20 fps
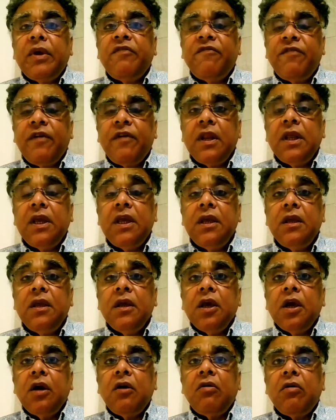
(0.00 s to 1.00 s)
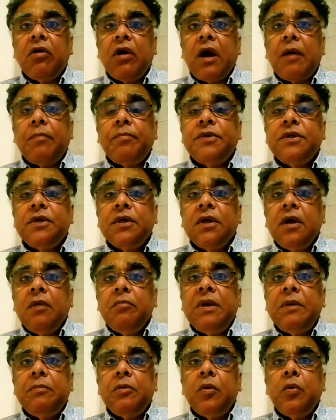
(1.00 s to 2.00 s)
funny, corrupt,
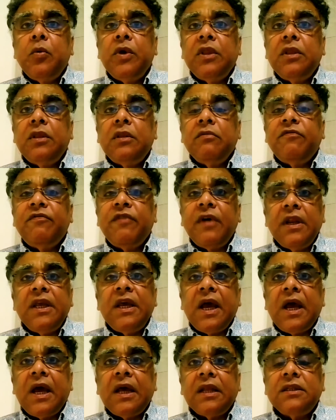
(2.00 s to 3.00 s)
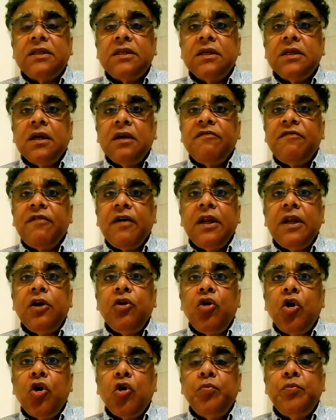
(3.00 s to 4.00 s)
people with funny hats, funny
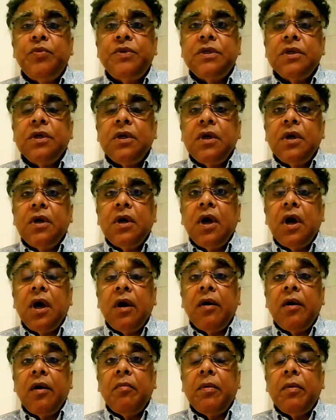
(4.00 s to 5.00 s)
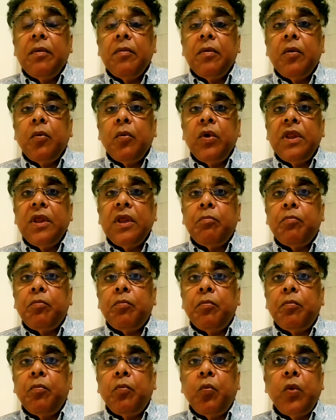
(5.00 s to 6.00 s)
robes, with
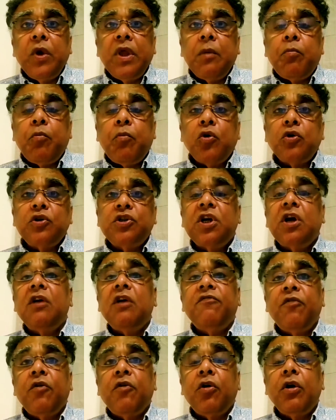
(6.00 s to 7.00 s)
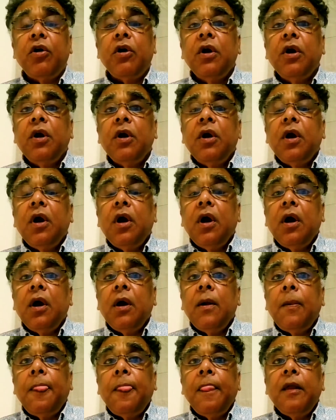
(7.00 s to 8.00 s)
a penchant for
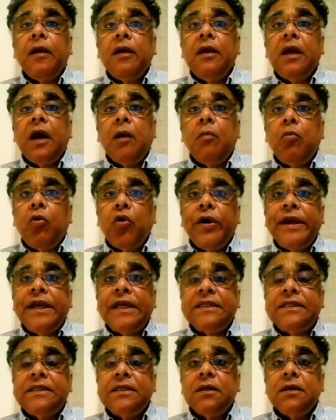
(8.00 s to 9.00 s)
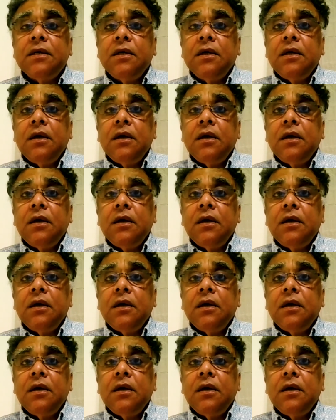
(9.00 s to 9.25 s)
young boys.